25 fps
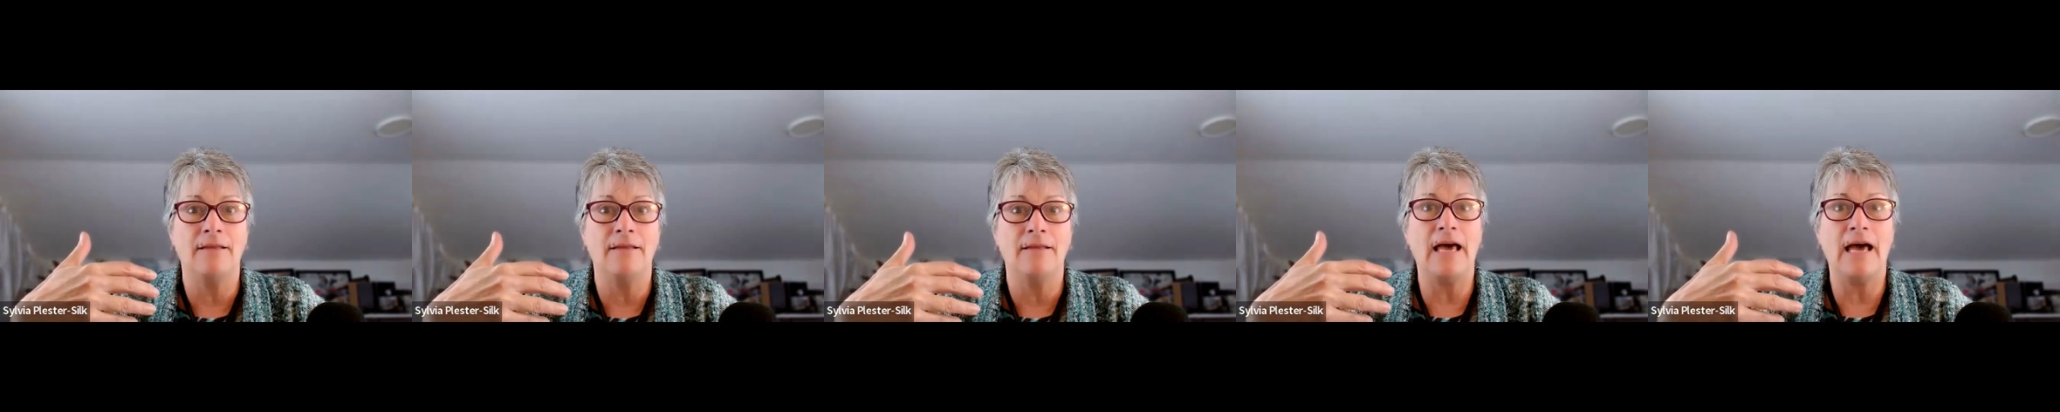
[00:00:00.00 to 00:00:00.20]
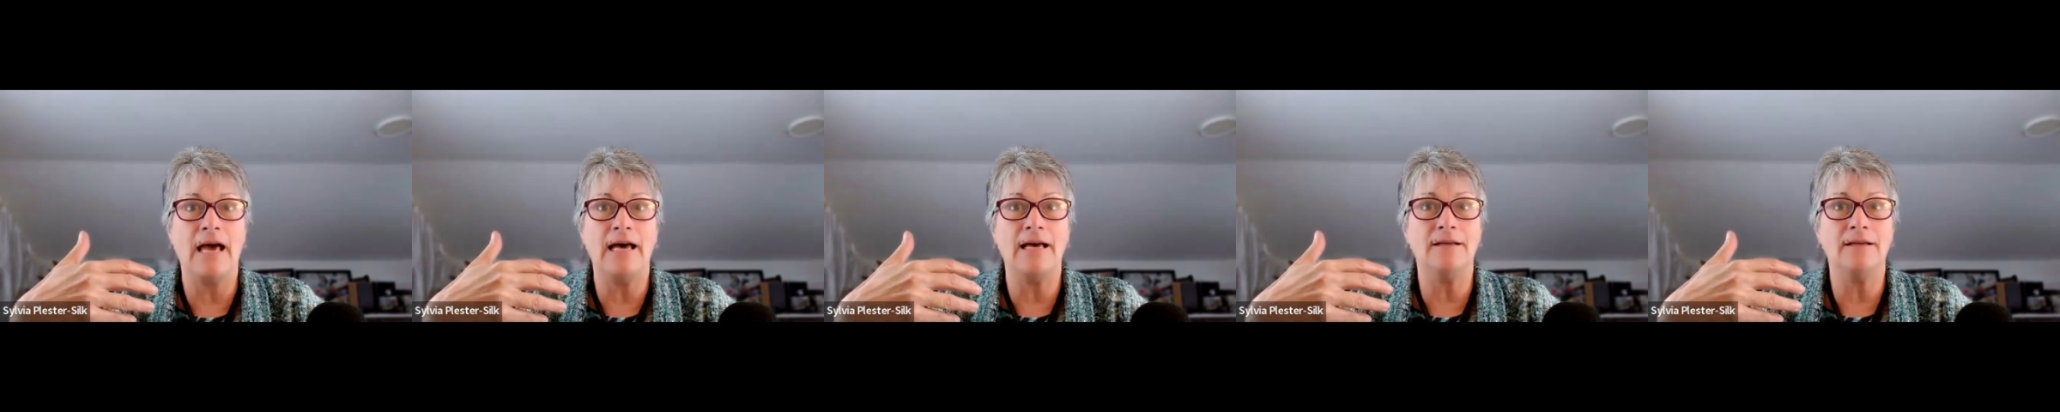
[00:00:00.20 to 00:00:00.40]

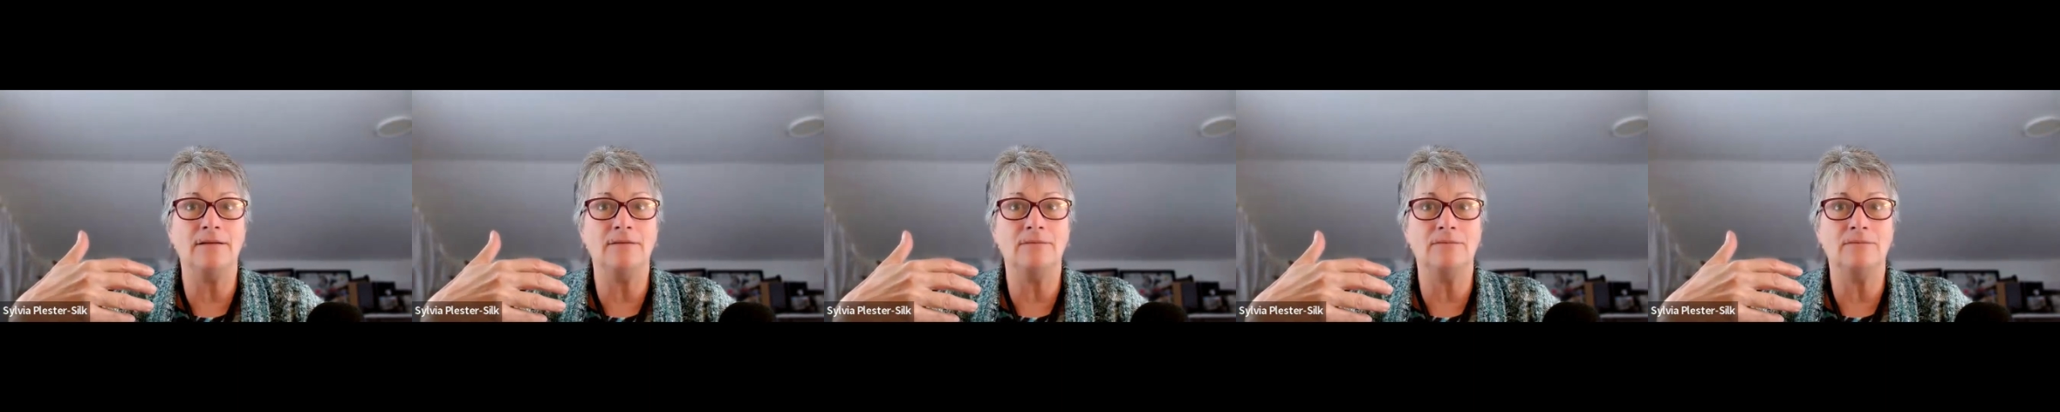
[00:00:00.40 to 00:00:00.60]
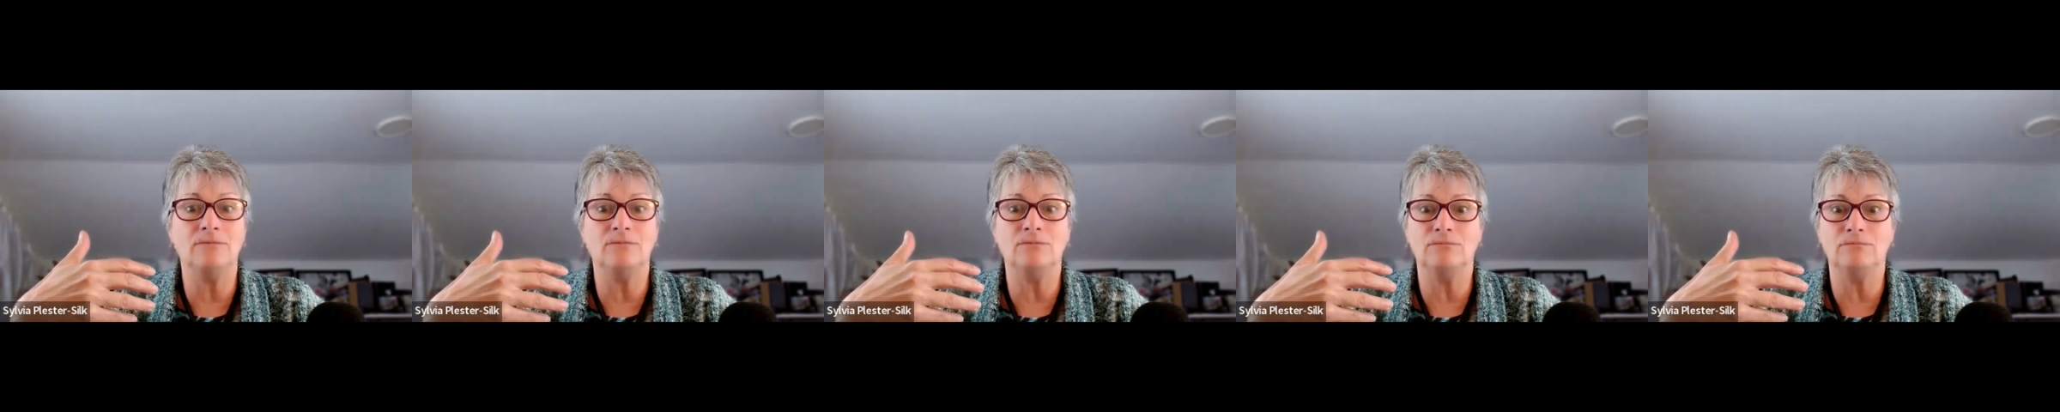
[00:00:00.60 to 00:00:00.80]

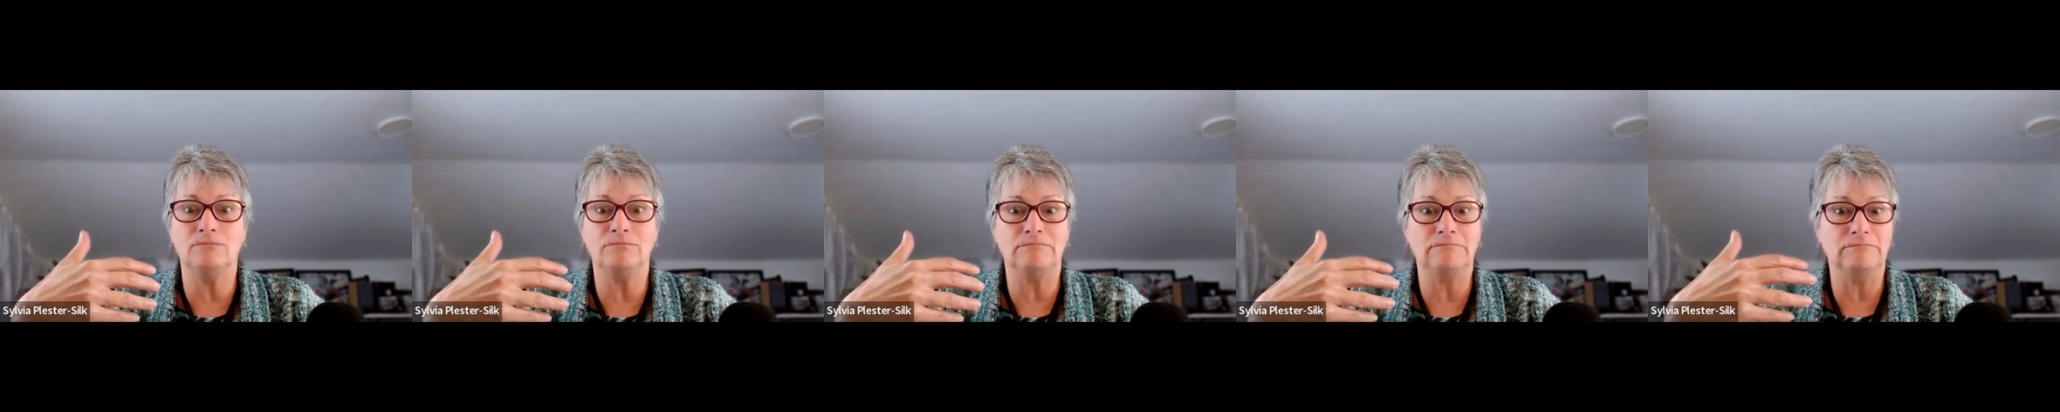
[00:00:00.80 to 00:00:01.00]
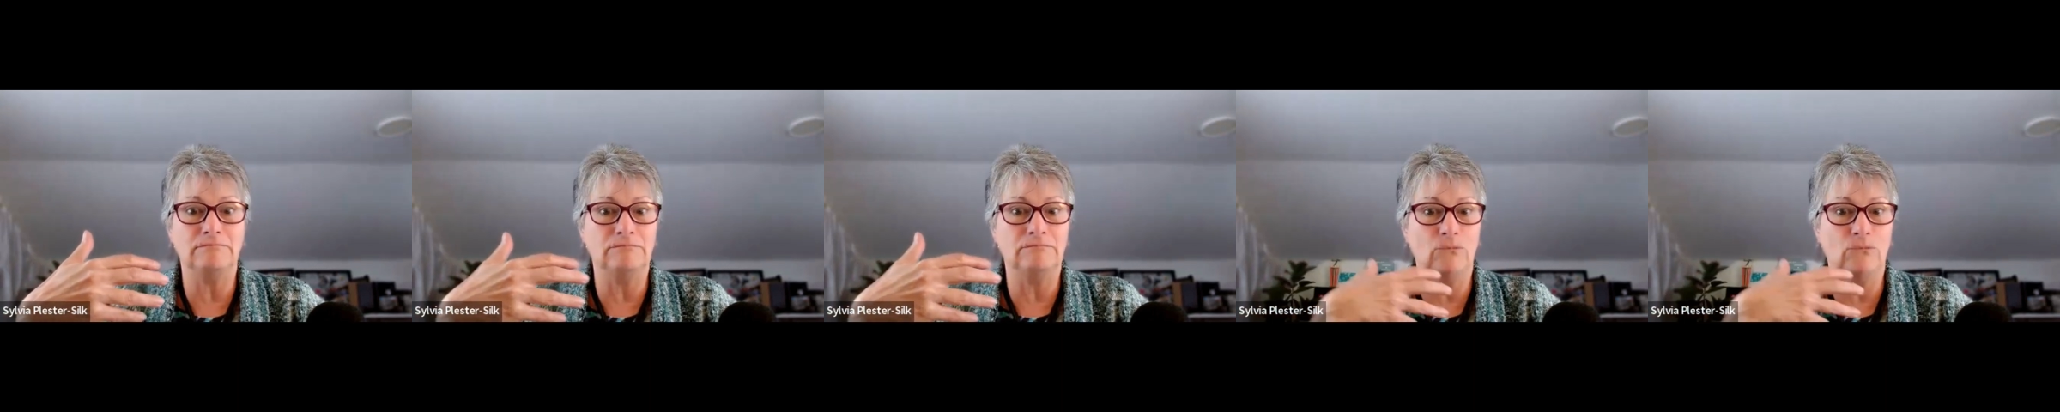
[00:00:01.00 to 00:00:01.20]
that
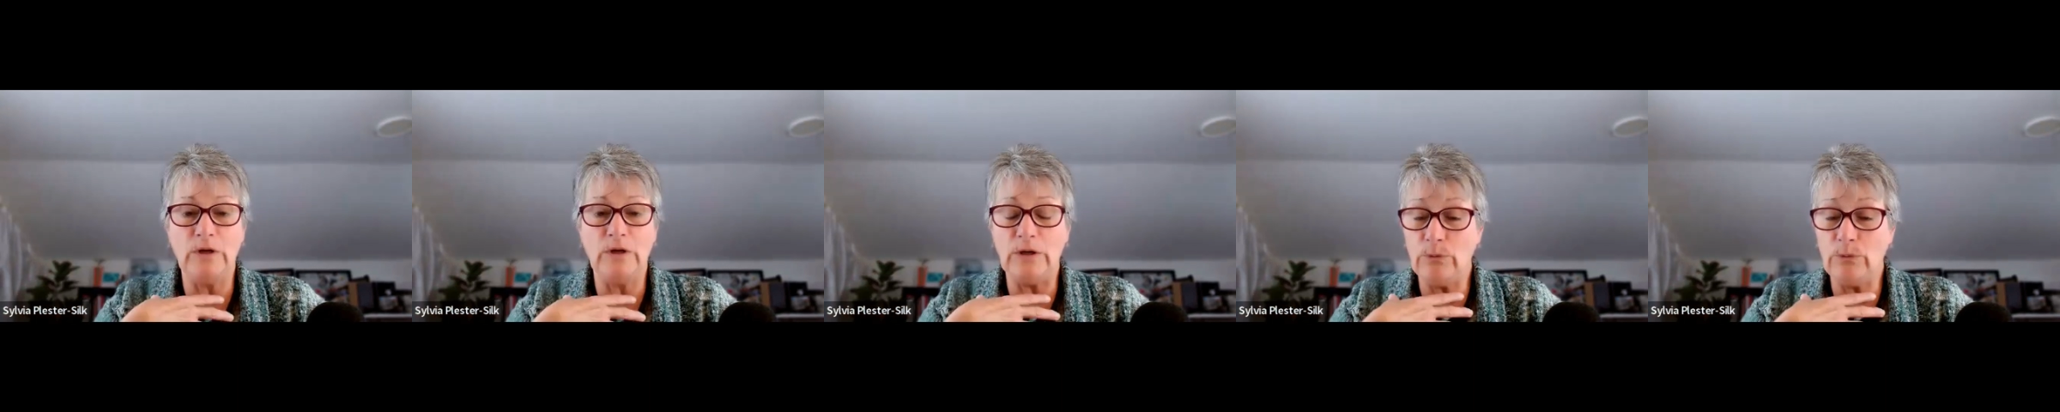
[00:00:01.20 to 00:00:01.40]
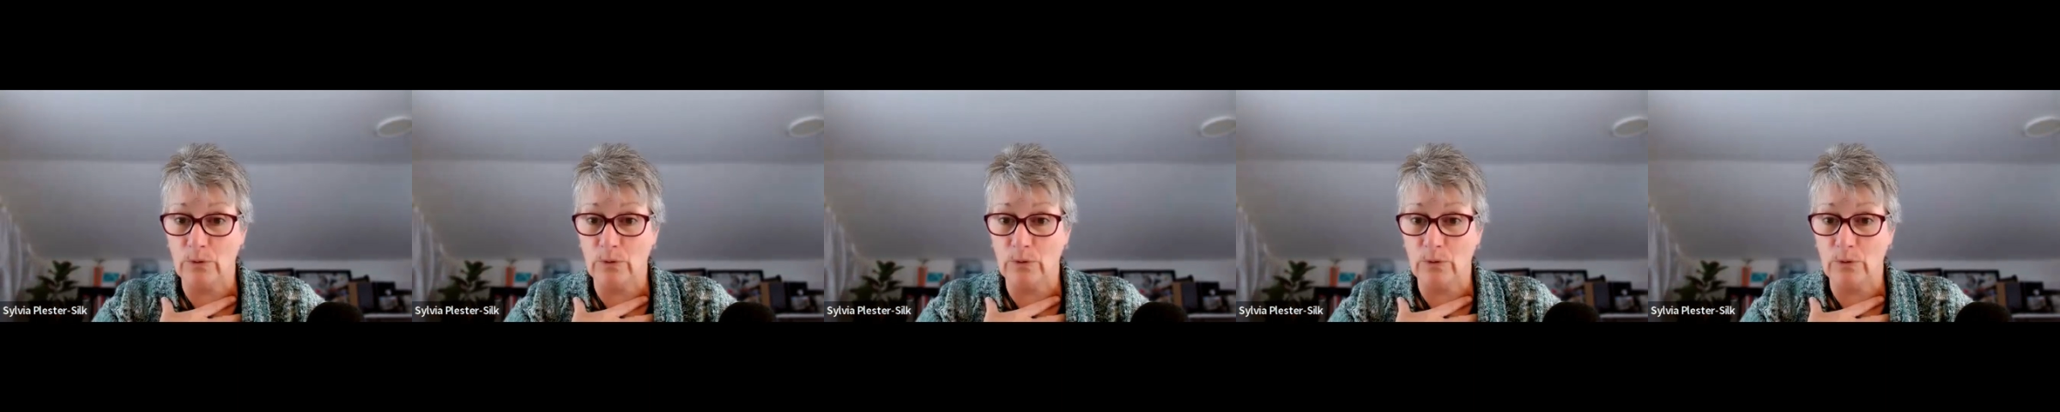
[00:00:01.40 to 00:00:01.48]
we